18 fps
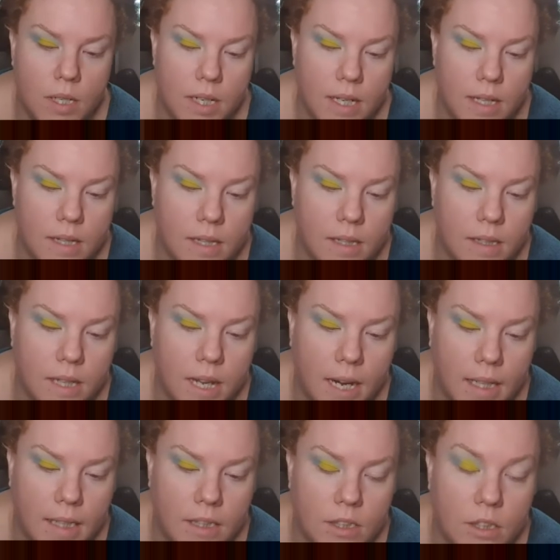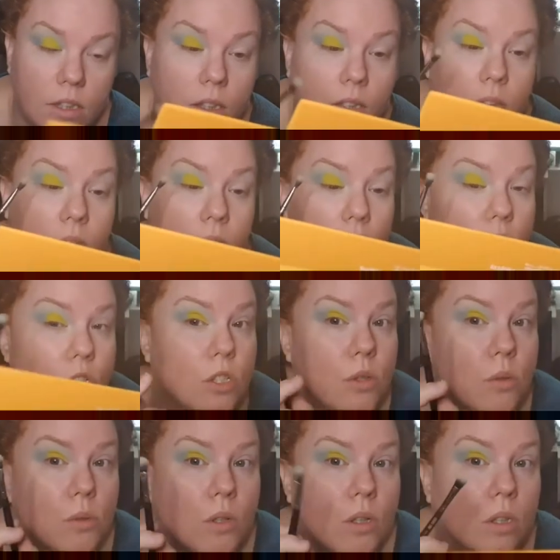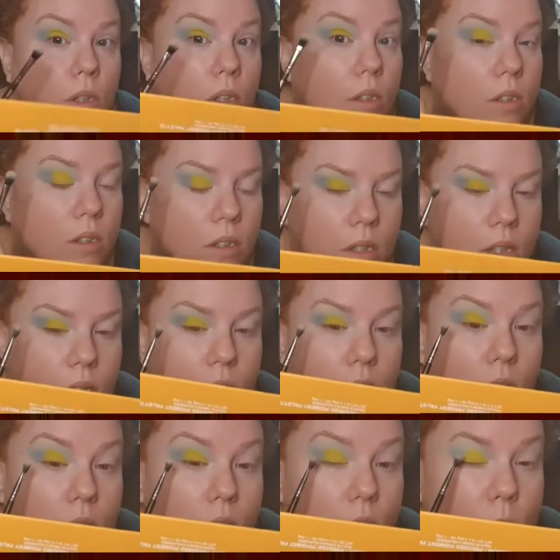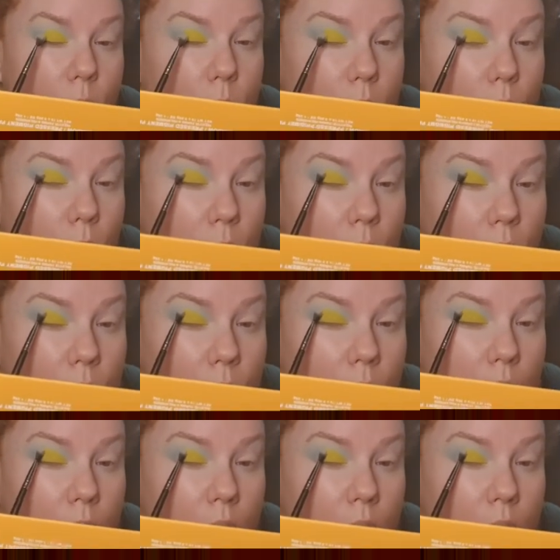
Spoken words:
get the lighter of the two colours, the two blues,